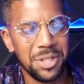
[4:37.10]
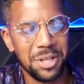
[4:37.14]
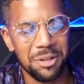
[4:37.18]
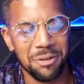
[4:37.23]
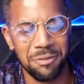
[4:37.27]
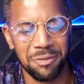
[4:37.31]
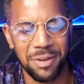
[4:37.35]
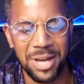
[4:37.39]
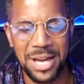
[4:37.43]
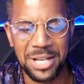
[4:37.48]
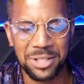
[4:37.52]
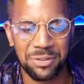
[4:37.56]

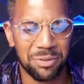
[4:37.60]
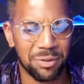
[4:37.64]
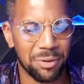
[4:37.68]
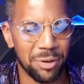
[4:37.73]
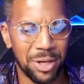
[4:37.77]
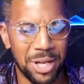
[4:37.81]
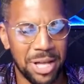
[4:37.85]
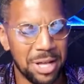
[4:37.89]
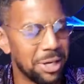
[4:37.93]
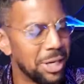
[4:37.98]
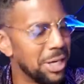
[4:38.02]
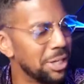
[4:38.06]
fast
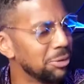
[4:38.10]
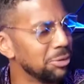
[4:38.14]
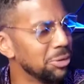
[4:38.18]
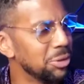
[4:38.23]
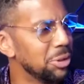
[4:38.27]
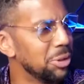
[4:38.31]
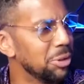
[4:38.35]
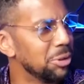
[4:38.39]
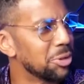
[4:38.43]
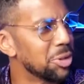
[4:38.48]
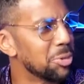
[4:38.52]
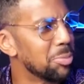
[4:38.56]
forward, I, you
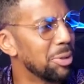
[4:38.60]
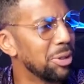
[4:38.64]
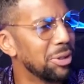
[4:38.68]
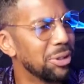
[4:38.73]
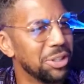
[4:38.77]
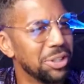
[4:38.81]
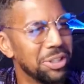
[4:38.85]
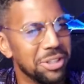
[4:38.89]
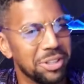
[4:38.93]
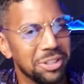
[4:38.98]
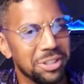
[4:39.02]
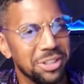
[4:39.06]
know, the
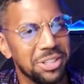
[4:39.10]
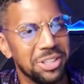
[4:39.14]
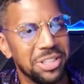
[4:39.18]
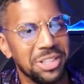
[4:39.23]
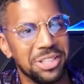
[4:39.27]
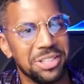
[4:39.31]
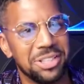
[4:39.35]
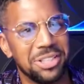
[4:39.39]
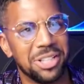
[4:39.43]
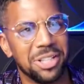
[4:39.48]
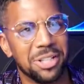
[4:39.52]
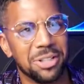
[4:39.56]
spirit of the
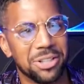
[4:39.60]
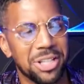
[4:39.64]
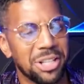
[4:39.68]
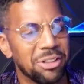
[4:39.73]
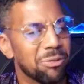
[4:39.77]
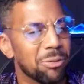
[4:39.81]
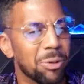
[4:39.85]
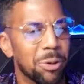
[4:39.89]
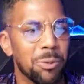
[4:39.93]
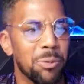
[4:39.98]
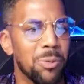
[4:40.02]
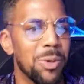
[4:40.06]
details.
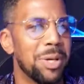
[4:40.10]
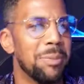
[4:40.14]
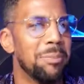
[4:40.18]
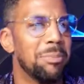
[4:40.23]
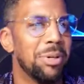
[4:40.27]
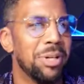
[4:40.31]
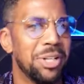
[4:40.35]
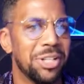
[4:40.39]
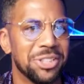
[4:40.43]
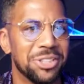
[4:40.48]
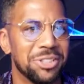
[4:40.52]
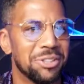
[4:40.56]
After one
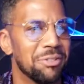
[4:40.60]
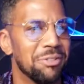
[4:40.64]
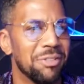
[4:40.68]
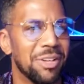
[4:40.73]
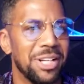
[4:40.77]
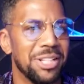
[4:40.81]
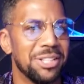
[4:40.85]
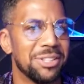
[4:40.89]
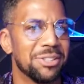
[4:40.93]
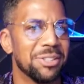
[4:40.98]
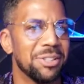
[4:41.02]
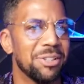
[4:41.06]
punch, the
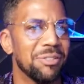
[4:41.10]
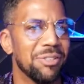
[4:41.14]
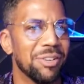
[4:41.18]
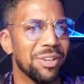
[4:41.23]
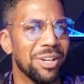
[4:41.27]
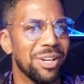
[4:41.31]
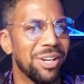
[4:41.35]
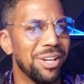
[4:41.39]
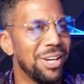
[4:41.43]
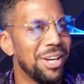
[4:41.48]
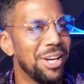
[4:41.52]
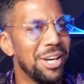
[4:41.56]
fight's
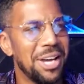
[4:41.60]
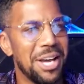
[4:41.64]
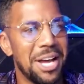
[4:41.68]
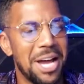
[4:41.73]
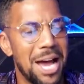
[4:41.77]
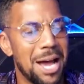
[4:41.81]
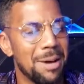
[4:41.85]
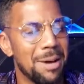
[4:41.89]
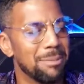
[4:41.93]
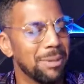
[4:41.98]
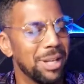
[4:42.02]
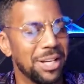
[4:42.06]
over.
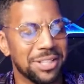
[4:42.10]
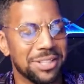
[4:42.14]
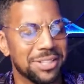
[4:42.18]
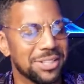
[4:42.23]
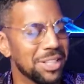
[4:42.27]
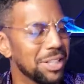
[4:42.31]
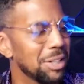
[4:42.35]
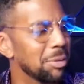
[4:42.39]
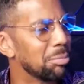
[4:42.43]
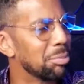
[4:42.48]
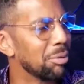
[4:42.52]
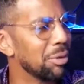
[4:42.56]
I'm like
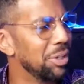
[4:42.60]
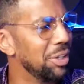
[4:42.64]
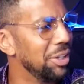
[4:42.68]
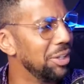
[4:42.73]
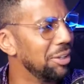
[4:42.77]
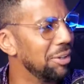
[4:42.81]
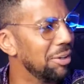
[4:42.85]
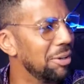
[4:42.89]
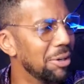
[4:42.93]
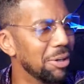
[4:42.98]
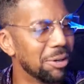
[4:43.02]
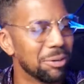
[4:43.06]
celebrated
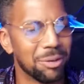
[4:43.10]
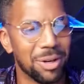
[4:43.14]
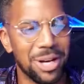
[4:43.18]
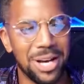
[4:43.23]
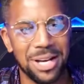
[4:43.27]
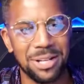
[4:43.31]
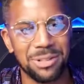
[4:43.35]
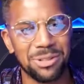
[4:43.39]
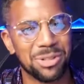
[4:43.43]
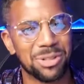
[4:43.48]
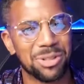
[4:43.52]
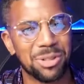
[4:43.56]
all
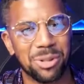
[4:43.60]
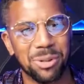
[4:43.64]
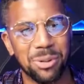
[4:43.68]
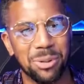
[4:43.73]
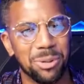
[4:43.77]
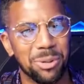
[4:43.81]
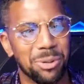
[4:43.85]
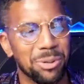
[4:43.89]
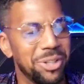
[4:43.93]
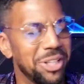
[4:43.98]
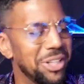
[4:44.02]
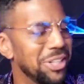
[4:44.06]
around
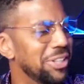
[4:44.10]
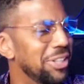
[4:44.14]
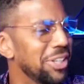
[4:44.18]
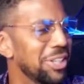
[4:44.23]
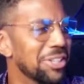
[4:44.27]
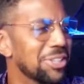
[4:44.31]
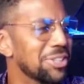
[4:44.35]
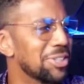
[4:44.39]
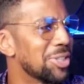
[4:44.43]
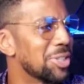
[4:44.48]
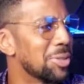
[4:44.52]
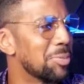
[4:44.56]
school. Didn't get
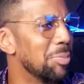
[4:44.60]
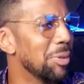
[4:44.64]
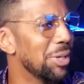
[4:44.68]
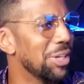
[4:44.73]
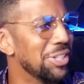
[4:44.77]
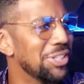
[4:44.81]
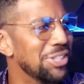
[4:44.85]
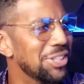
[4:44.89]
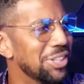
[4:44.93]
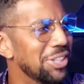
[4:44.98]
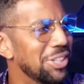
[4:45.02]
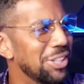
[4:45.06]
a
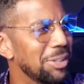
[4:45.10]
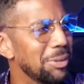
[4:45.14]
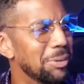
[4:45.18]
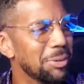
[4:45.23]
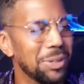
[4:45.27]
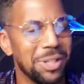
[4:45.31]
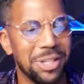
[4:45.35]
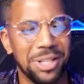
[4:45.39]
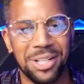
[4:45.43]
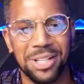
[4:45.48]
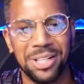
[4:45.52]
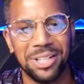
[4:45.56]
suspension.
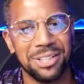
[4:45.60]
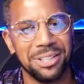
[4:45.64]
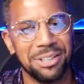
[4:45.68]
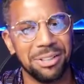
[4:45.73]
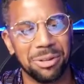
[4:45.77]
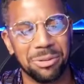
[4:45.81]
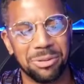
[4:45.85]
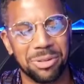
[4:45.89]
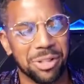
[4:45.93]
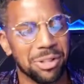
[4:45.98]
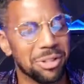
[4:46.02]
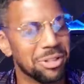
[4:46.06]
You
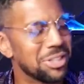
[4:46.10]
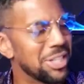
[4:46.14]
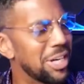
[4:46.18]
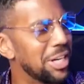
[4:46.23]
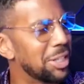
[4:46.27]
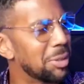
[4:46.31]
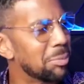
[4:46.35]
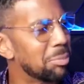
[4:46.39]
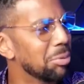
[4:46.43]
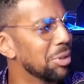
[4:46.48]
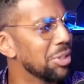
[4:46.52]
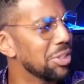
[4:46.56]
know, turns
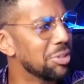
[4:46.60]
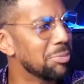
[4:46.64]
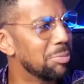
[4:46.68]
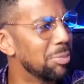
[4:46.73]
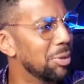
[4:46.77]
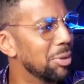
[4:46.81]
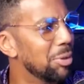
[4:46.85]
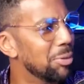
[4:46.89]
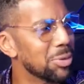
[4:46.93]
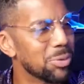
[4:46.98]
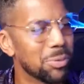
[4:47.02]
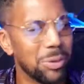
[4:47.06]
out the
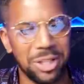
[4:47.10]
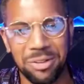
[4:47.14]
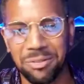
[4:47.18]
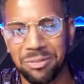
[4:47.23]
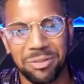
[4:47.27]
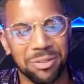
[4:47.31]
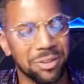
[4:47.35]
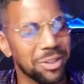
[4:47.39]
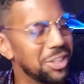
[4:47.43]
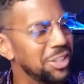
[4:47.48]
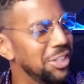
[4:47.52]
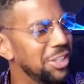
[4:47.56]
principal was waiting
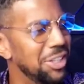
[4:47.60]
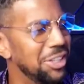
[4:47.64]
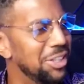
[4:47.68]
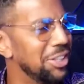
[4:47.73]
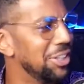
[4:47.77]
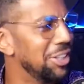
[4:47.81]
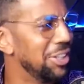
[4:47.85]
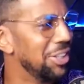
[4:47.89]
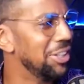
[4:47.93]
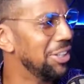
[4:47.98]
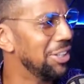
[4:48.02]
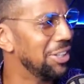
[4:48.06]
for the kid to
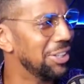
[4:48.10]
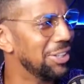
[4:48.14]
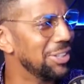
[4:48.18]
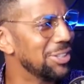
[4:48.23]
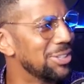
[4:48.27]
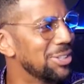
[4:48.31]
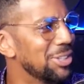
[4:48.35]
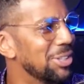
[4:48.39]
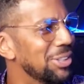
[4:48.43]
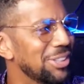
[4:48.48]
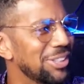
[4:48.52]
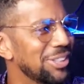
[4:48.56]
get
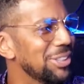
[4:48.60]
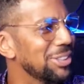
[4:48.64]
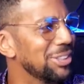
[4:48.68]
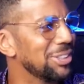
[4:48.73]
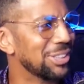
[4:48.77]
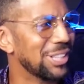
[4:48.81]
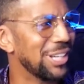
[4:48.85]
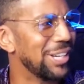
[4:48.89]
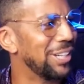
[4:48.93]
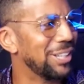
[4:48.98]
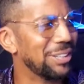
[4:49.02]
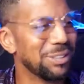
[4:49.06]
his, and it's
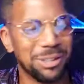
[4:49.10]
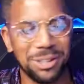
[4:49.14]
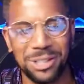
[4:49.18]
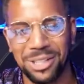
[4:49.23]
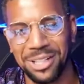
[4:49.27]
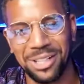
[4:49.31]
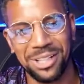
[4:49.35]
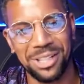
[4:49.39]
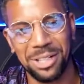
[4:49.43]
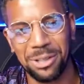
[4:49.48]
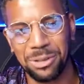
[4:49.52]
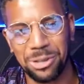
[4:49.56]
like
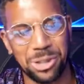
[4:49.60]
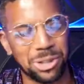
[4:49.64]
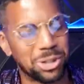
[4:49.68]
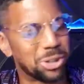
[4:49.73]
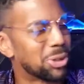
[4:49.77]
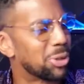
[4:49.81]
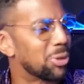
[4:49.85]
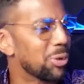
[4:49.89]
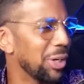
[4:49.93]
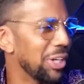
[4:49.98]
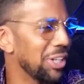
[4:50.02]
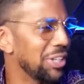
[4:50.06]
it was just a
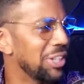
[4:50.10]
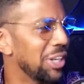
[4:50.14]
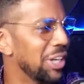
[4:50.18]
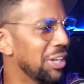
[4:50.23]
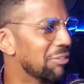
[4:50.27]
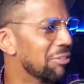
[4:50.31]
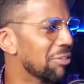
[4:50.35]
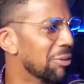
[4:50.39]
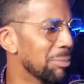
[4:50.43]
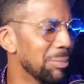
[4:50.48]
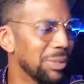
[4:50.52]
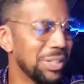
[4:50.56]
great day
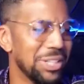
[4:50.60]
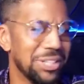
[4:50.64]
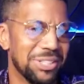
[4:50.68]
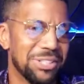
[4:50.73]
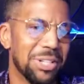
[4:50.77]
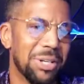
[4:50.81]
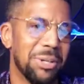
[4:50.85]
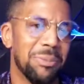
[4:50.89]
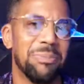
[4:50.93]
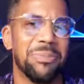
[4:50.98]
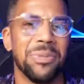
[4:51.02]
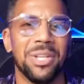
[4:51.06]
for me. Yeah.
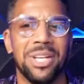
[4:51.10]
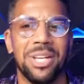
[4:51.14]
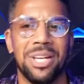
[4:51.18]
So